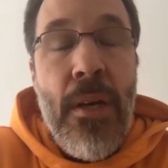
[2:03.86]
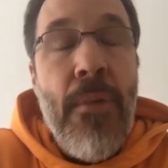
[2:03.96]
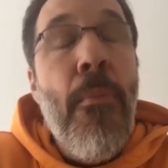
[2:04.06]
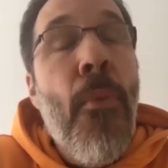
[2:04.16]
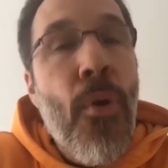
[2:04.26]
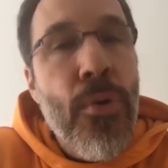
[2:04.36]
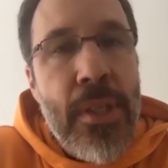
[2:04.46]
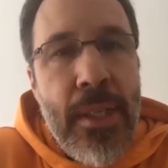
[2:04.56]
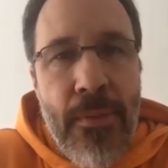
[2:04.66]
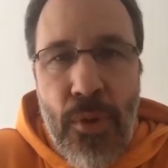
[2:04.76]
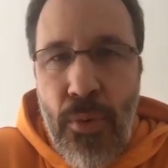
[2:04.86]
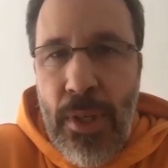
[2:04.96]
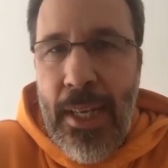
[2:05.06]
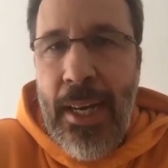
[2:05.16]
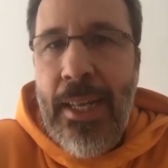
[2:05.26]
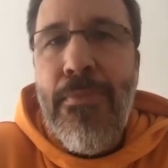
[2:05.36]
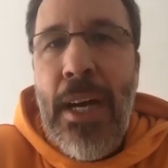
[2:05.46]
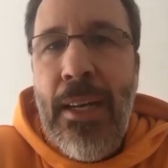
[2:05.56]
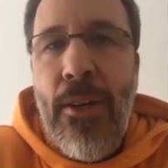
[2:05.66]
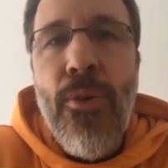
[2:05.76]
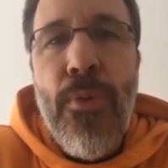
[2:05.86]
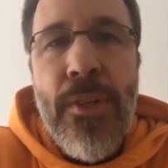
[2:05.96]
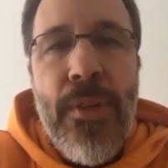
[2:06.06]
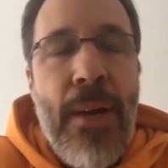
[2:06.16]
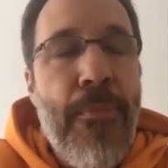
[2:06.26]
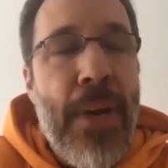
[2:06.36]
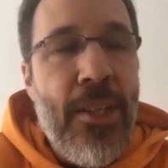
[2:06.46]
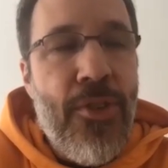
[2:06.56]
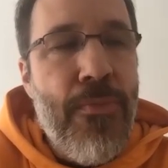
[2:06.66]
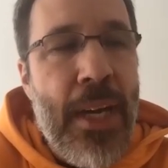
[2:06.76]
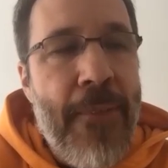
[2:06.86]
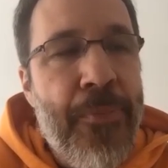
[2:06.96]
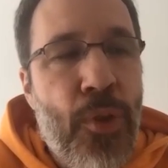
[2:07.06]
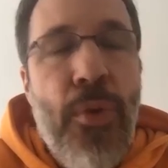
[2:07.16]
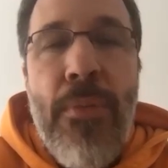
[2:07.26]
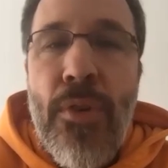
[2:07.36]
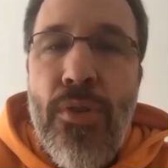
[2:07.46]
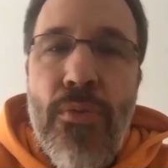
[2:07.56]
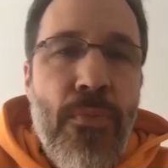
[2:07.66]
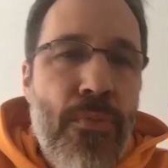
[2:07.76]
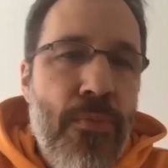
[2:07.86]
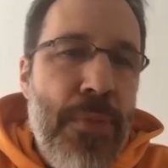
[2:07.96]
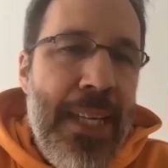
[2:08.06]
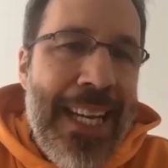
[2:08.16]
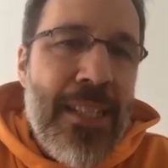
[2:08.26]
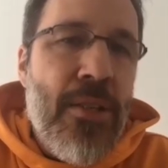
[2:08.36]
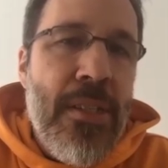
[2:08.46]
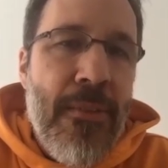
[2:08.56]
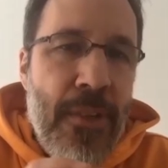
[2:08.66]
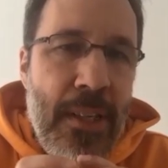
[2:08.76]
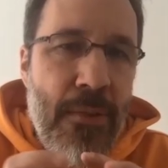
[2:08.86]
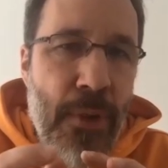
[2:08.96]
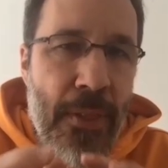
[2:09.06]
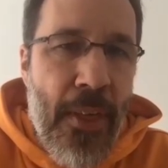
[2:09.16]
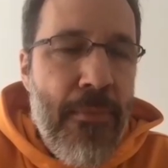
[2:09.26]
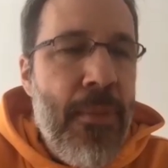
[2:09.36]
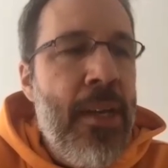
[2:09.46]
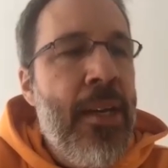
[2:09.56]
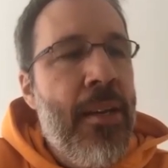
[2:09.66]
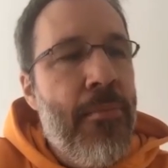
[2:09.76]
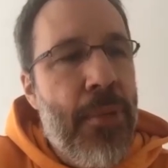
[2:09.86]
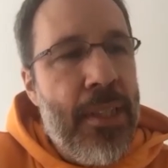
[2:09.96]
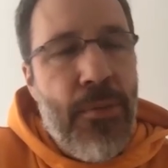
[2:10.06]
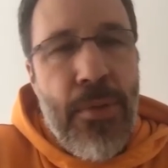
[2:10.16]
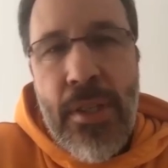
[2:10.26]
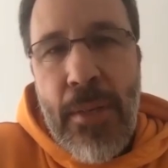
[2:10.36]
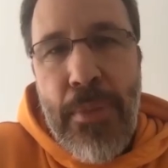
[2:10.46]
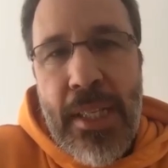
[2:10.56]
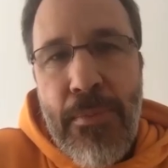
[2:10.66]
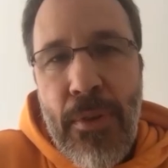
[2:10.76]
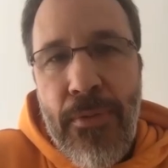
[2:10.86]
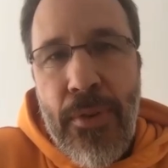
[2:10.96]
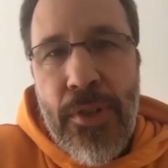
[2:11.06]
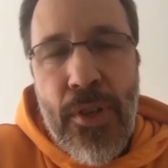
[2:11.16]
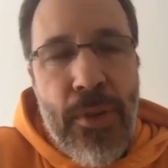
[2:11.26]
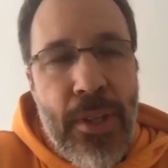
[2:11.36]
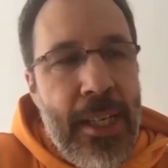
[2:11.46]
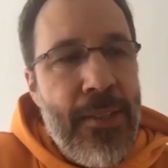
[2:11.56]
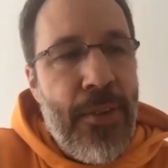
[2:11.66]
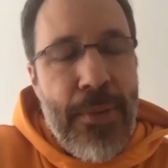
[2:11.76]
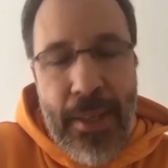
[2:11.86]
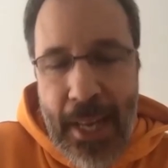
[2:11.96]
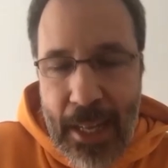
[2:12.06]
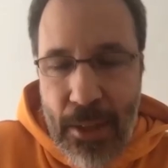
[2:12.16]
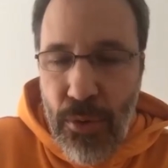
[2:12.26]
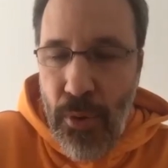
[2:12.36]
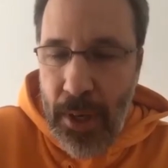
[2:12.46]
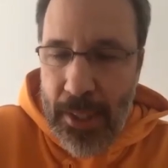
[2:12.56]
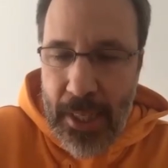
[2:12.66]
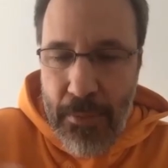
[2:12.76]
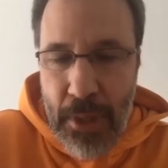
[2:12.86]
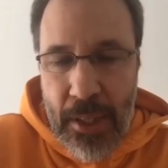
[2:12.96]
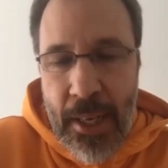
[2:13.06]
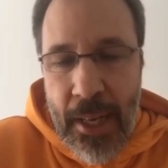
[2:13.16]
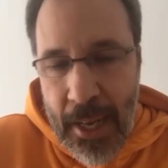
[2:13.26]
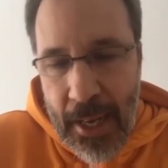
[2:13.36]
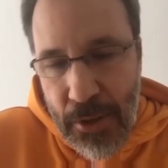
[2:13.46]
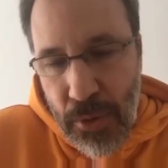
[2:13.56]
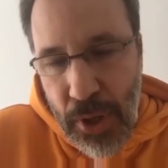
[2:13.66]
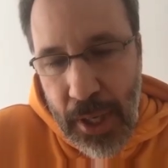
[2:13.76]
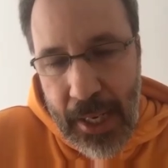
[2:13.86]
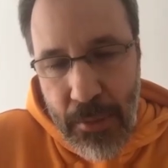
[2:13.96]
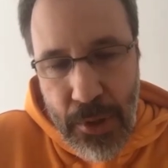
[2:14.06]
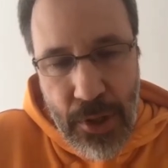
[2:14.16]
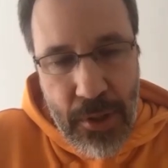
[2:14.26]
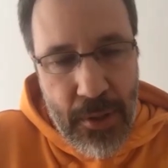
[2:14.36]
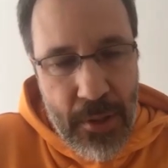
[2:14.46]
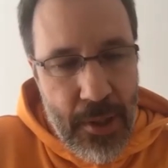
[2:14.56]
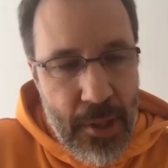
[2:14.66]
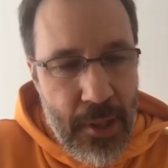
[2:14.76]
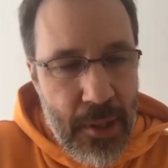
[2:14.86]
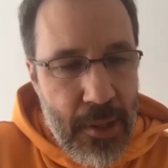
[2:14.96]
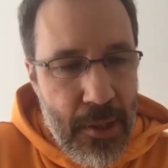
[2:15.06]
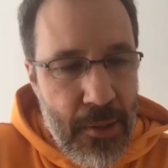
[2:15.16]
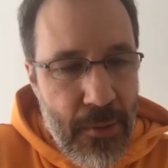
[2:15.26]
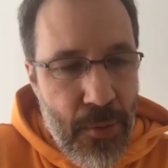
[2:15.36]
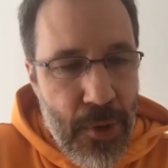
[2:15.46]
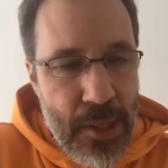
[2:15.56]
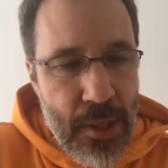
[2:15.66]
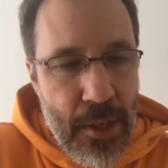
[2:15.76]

mostly through his eyes. My goal was, my dream was to be exclusively with him, but it was not possible for storytelling. Sometimes I have to go outside. But so the language was